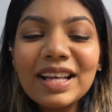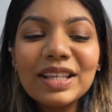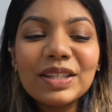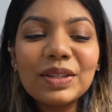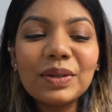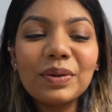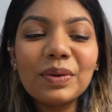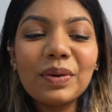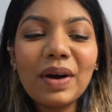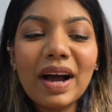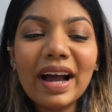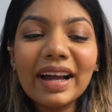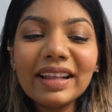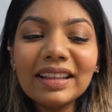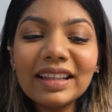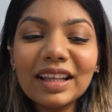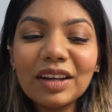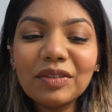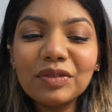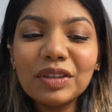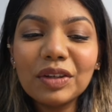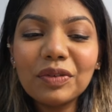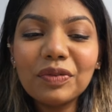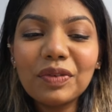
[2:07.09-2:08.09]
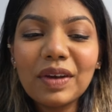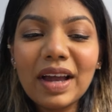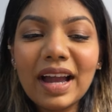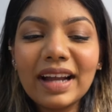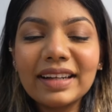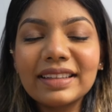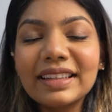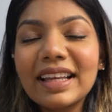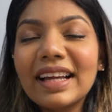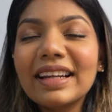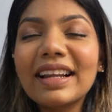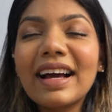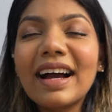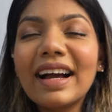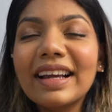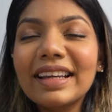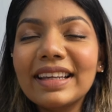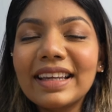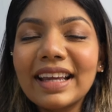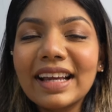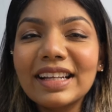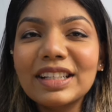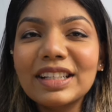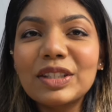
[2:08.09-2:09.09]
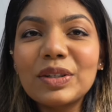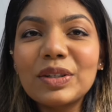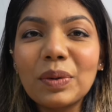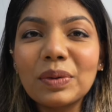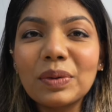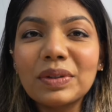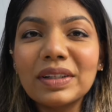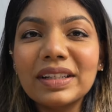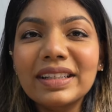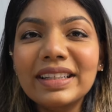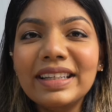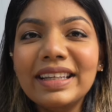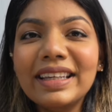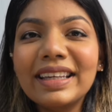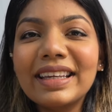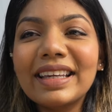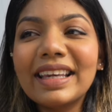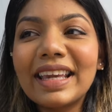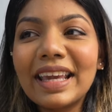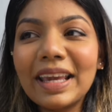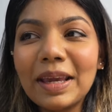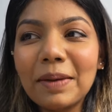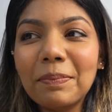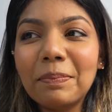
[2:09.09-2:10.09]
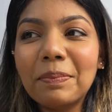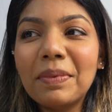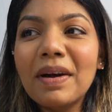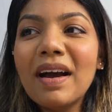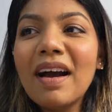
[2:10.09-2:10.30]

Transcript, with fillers: So I love the fact that I can totally keep